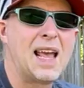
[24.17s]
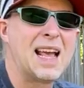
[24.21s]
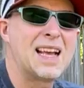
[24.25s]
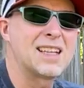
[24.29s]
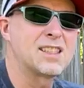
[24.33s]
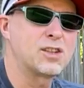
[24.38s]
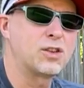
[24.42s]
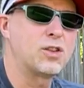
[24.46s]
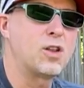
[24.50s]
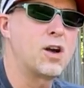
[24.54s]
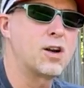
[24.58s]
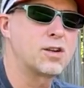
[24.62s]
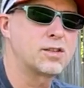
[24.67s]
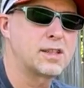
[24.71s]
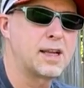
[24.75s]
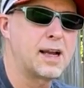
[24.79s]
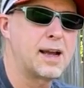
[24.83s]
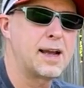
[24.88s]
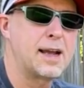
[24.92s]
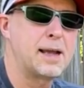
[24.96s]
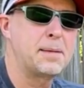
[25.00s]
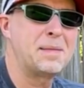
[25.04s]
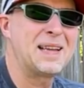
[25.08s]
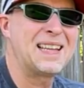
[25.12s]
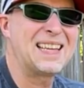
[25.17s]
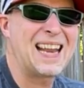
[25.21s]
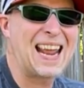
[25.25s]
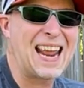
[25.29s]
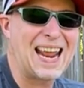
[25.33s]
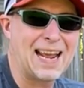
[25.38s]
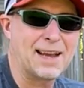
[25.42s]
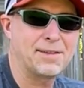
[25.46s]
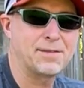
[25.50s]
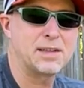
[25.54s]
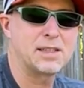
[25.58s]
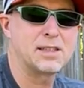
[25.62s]
As a longtime and
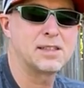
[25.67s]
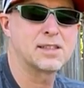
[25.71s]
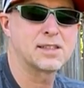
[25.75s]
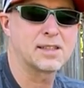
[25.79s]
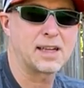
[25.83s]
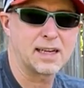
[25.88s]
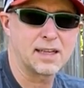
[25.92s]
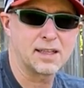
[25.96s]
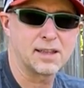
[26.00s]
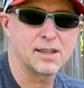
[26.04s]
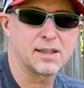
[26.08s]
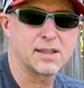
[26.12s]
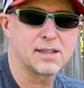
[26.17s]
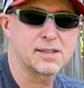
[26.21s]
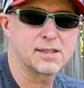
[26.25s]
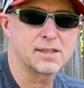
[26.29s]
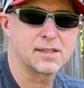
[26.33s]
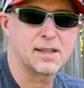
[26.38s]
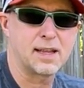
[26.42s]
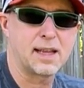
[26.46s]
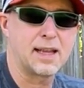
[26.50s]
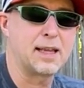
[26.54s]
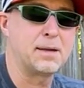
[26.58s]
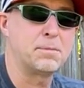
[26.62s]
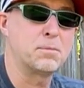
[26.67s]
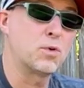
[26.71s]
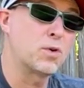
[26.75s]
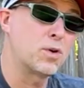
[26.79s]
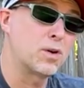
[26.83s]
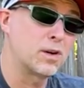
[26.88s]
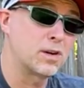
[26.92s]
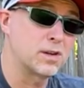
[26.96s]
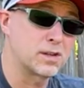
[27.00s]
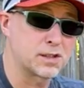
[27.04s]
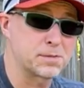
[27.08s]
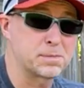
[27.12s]
avid cyclist, and
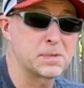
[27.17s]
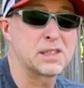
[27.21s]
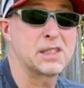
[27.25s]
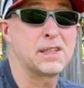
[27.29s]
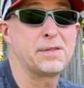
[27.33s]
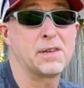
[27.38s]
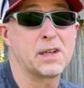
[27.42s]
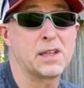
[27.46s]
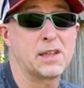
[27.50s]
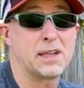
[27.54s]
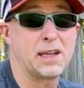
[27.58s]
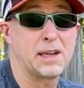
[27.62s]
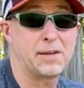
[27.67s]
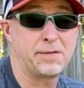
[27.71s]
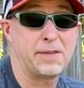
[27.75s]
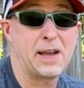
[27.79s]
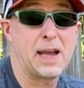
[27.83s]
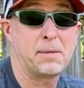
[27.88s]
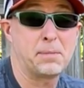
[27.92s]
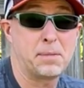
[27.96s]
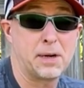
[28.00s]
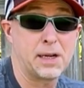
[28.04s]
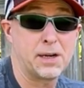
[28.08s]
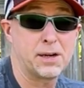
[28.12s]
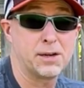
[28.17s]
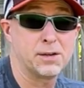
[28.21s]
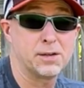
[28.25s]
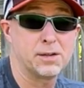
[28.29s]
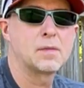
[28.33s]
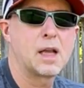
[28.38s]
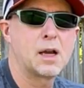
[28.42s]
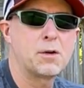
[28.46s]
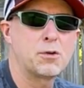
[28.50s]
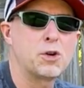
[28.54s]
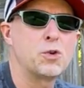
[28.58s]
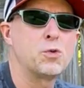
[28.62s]
more specifically a fat
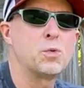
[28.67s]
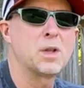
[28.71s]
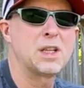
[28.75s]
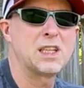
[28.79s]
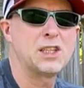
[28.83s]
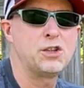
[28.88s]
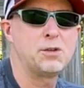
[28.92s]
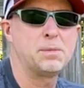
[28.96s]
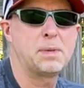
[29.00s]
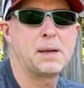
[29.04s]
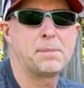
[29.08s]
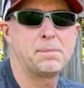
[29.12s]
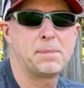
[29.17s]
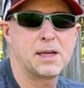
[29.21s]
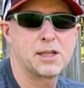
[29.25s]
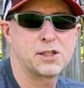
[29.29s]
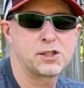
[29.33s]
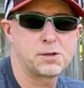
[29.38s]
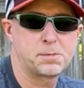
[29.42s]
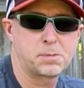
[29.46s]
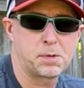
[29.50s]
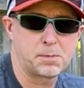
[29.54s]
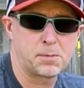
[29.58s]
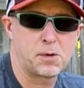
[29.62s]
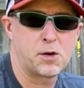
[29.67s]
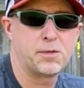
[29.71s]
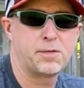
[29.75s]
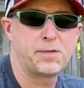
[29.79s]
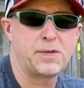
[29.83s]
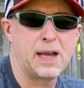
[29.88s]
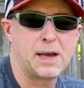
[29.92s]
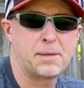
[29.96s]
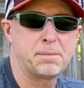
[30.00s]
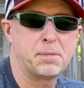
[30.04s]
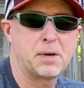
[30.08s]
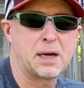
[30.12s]
biker, I want to really do my best to promote
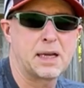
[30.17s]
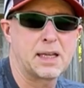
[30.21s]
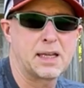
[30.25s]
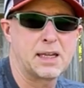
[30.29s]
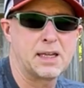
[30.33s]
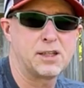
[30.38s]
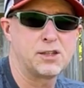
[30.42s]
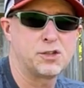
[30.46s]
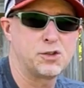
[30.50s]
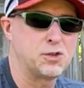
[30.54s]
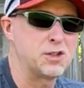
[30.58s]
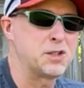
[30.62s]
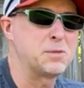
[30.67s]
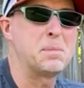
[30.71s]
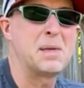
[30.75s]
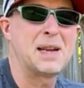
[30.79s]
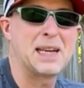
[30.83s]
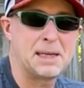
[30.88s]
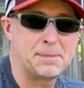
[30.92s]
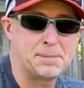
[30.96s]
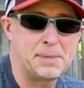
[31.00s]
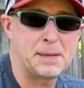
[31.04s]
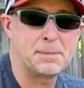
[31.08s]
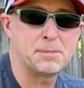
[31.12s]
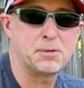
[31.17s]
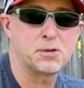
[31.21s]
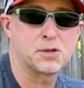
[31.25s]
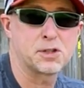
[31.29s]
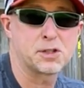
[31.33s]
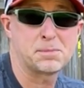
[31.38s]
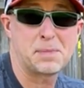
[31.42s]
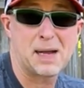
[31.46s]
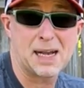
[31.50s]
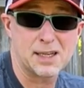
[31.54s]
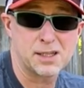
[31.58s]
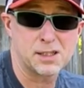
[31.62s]
fat biking to as many people
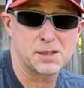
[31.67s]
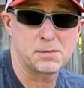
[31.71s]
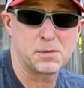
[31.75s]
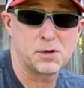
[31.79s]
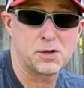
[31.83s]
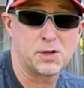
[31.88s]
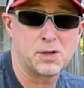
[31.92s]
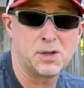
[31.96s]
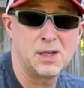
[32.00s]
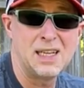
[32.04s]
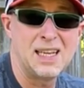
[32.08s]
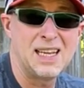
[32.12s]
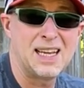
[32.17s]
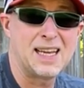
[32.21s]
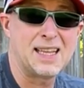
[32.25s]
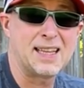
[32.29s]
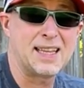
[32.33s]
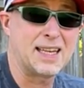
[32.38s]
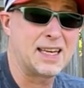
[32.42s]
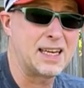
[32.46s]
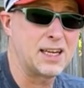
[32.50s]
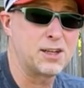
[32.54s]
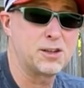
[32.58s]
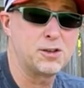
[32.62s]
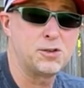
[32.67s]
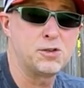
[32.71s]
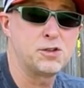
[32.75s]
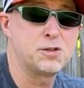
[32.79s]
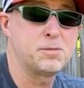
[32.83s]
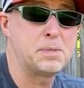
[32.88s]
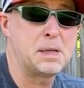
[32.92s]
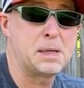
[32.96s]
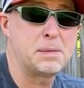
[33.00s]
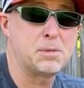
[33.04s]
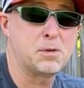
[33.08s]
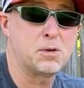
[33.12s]
as possible, and that includes
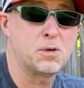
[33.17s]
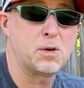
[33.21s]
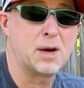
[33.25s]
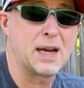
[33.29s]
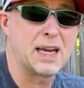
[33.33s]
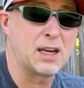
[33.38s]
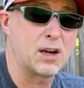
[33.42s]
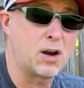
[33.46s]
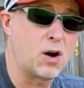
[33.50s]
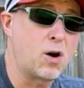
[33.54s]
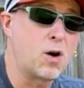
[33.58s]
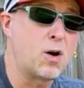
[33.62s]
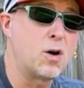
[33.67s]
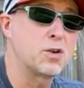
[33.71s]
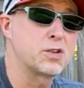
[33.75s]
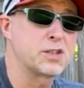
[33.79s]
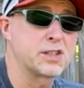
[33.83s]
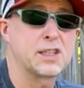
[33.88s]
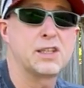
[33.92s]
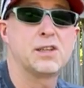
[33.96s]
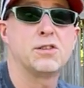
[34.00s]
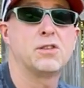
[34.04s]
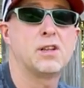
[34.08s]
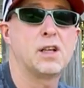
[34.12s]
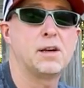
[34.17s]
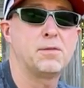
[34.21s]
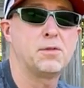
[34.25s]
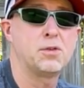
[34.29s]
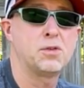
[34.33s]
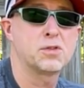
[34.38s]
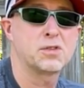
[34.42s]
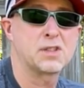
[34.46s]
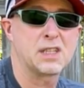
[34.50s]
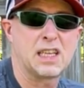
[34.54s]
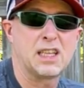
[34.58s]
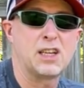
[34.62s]
people at all skill
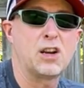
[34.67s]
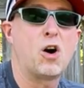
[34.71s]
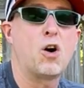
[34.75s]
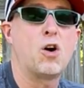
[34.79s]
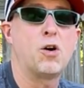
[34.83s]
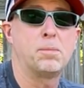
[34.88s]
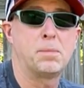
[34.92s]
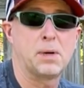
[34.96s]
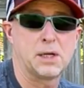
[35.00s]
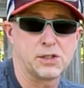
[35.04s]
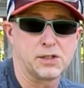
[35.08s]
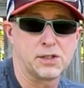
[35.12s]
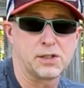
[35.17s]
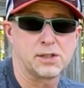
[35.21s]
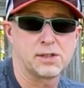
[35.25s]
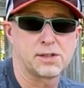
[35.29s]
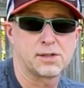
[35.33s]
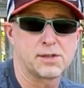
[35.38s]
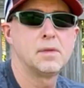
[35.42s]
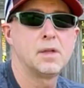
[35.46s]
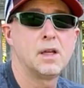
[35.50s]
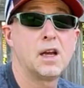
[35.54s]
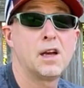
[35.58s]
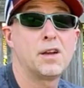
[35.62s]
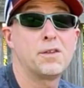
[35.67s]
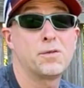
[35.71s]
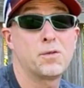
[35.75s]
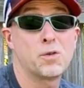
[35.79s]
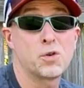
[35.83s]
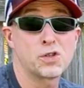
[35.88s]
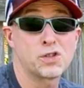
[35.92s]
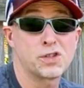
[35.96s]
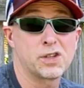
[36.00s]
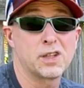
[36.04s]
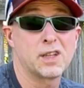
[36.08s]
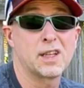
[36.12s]
levels and all budgets.
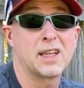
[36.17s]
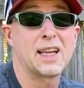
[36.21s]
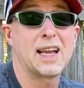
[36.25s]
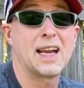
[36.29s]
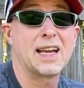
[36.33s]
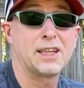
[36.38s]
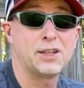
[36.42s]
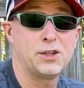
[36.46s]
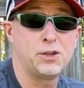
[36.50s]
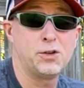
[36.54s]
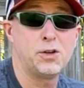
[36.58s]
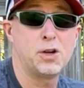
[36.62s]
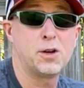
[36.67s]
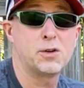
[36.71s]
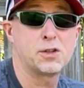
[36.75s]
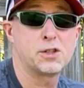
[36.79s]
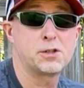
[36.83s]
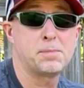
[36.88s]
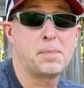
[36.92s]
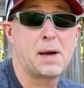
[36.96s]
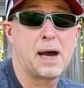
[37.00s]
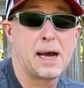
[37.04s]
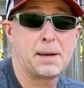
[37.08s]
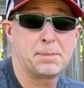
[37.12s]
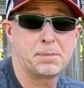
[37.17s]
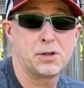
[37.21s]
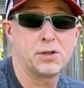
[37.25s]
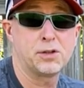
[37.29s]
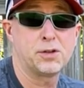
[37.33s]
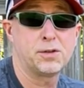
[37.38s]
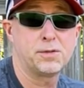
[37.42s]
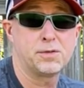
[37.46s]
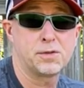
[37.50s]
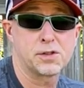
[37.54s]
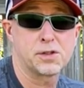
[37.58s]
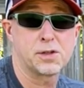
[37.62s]
Unfortunately, I do know it's
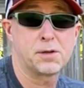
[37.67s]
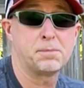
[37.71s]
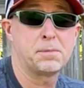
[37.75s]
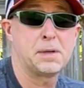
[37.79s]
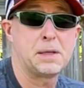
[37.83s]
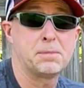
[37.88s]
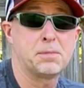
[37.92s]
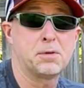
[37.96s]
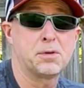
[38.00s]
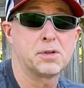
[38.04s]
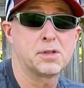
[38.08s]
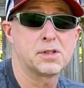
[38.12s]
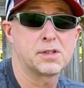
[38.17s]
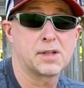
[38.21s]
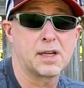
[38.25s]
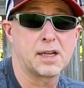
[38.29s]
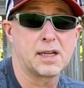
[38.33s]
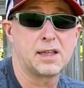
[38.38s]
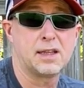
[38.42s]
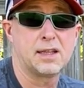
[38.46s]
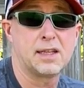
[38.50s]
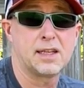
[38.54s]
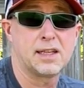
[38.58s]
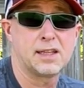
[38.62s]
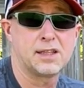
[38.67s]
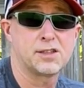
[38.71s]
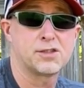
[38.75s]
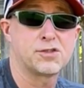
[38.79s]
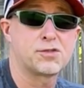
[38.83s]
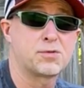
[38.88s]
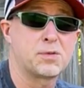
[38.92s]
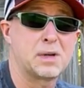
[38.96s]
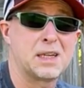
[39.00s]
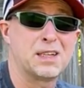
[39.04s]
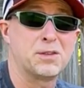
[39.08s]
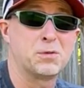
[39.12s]
popular for some people in the cycling
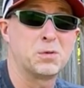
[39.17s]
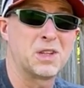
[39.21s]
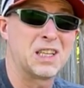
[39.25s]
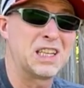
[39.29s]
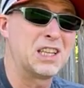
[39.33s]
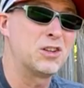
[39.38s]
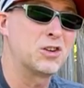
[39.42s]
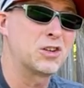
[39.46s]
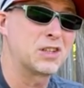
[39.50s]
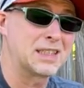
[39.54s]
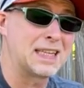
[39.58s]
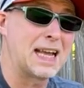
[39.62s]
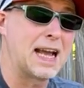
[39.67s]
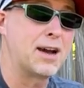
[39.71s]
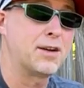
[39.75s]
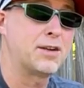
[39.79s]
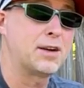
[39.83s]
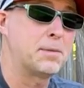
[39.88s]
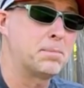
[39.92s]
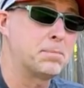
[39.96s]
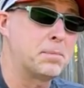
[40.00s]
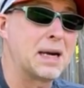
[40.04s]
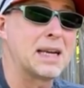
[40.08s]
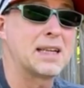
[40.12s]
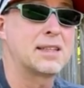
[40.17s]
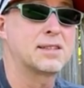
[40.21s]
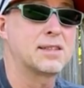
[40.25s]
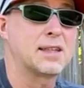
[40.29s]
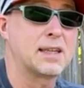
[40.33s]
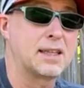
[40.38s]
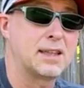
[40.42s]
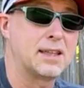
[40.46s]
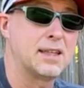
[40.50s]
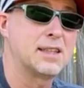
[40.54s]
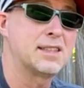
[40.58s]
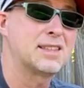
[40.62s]
industry to really look down on bikes
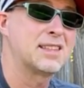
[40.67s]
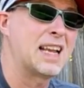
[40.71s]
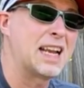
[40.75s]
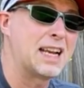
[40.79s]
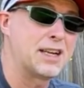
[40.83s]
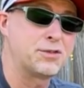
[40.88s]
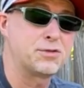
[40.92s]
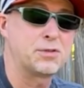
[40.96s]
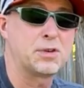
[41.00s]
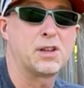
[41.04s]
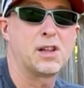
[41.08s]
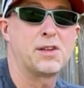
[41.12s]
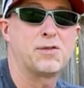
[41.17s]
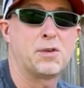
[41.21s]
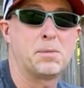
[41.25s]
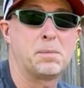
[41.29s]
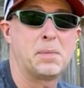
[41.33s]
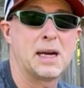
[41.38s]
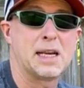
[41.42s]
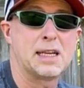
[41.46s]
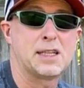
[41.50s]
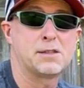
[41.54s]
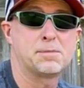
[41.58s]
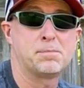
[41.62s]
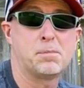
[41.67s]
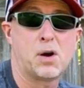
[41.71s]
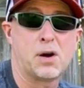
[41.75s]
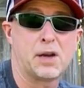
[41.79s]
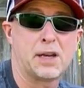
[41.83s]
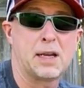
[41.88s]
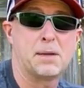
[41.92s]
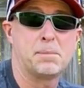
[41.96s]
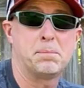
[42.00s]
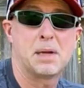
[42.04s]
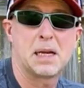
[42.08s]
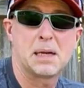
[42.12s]
like this, entry-level bikes
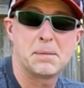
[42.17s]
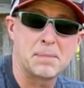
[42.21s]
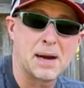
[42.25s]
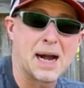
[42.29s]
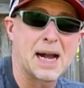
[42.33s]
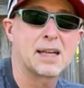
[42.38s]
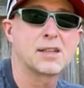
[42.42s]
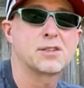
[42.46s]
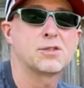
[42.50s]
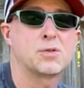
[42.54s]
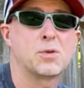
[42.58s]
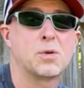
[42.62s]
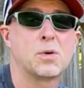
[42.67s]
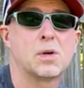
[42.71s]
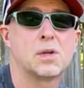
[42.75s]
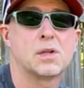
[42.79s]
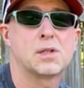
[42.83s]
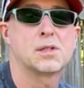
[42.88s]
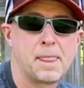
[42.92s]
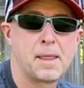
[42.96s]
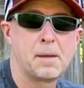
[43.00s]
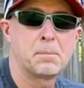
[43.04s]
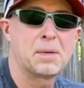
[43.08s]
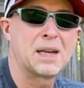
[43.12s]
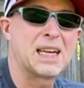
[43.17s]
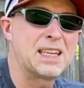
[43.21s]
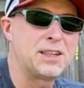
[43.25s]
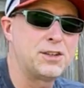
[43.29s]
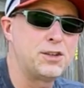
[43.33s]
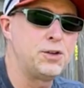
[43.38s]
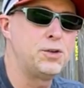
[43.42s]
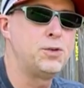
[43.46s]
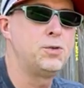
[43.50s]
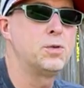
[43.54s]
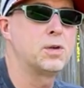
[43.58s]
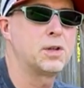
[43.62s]
bought at big box stores, but I
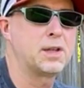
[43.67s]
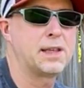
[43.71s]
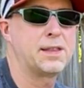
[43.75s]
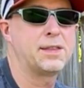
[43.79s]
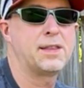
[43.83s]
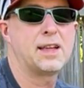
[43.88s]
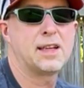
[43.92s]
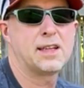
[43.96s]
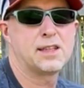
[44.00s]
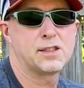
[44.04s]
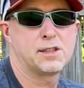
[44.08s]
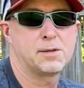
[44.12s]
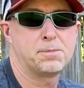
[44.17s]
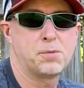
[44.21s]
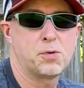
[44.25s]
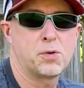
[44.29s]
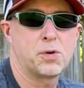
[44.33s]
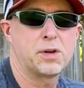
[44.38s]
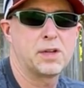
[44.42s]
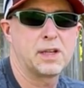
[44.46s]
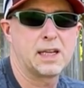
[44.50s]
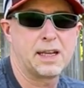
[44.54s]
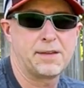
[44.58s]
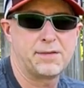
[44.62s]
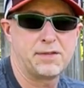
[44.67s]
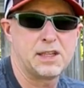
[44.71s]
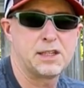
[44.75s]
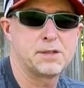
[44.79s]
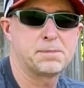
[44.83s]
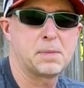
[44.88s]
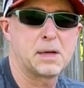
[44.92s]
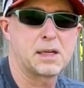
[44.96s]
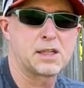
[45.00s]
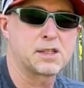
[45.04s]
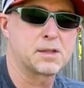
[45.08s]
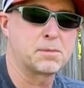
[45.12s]
do really think it's important to give these
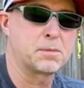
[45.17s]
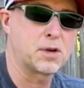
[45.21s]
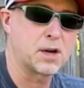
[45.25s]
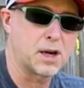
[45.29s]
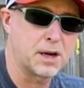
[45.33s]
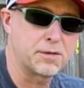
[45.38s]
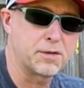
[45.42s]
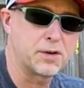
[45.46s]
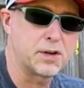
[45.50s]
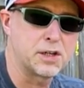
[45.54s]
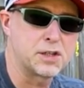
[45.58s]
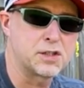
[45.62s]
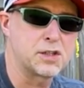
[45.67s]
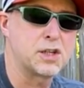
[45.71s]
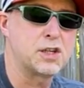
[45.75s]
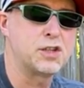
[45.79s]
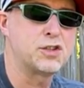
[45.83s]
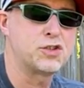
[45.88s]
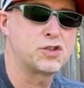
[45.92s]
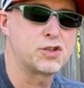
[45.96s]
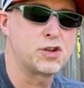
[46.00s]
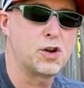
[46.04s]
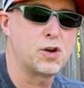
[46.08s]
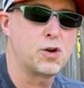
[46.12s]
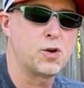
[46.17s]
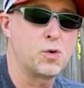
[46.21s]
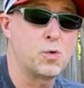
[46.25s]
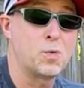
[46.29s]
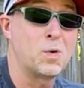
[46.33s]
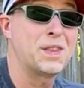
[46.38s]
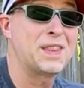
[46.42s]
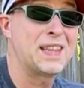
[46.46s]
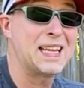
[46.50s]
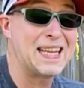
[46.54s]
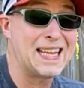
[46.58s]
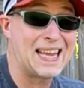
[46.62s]
bikes some coverage and show
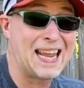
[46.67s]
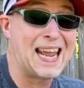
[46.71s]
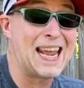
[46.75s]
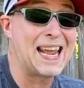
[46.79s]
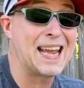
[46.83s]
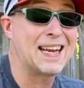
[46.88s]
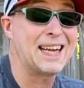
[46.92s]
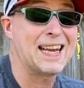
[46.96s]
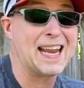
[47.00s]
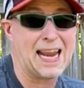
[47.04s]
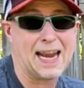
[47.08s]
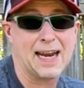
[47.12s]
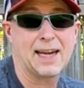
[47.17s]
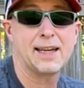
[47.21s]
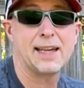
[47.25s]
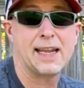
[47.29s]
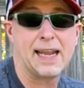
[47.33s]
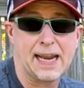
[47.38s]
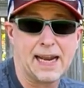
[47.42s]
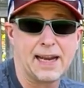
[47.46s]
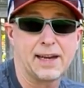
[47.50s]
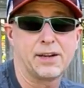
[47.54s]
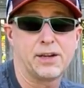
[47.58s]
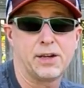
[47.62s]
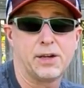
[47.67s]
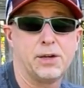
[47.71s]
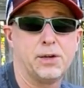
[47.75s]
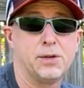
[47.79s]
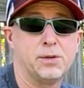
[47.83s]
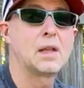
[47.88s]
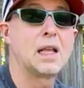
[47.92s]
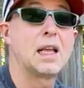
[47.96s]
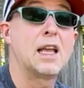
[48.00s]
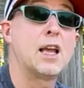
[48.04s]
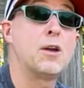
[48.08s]
what they can and can't do.